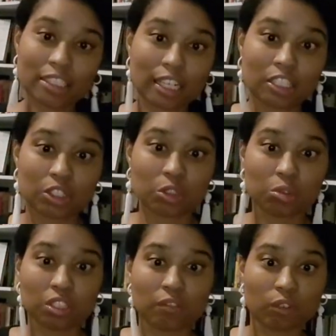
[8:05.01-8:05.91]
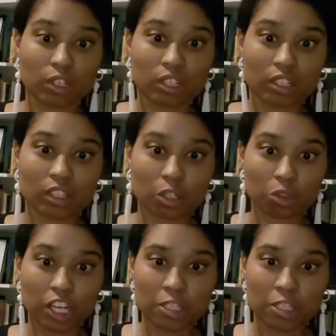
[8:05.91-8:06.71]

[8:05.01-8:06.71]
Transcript: and I just use them for little trash